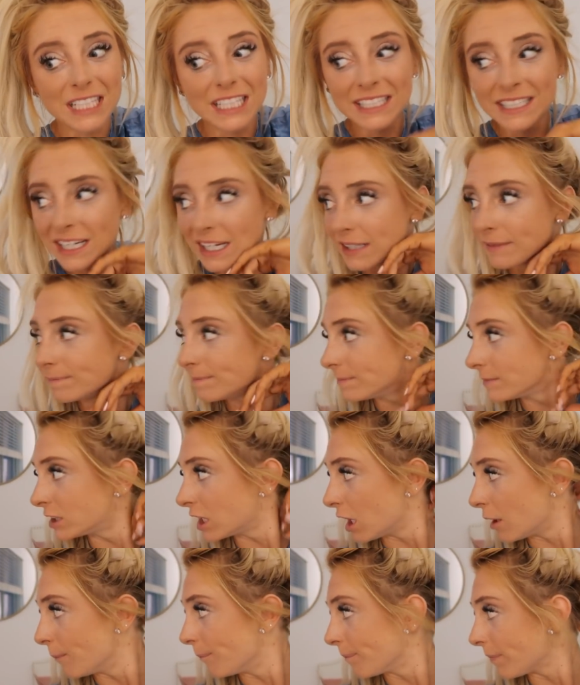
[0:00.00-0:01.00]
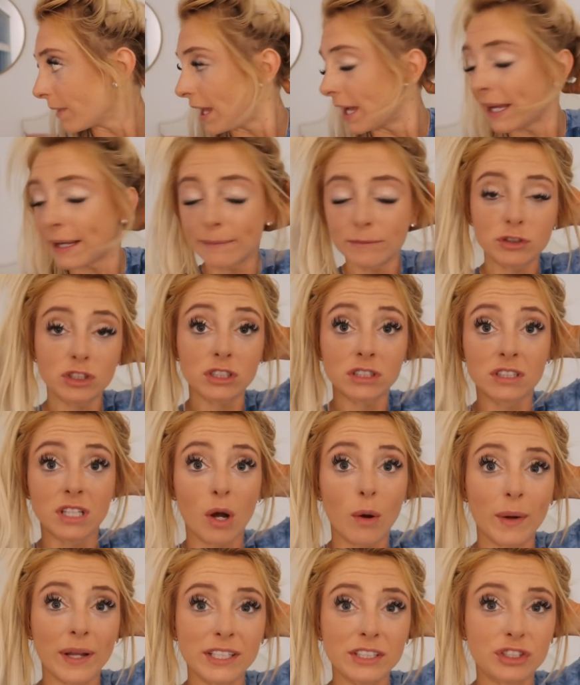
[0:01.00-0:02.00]
And yeah, so I'm just
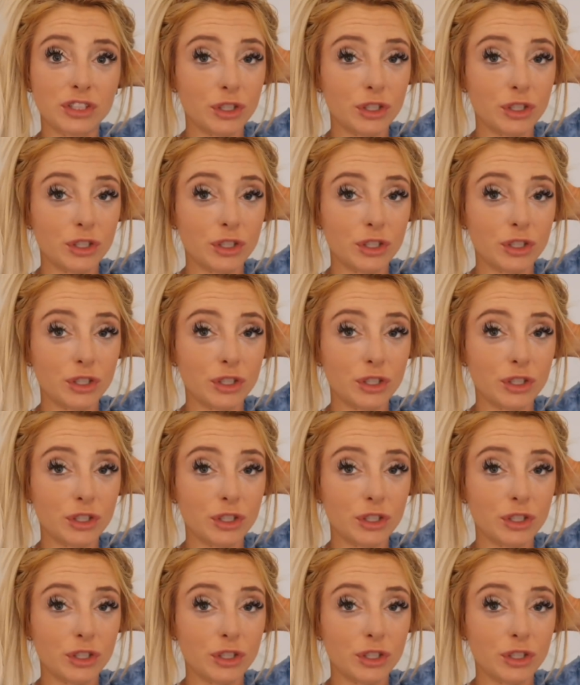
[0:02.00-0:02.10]
going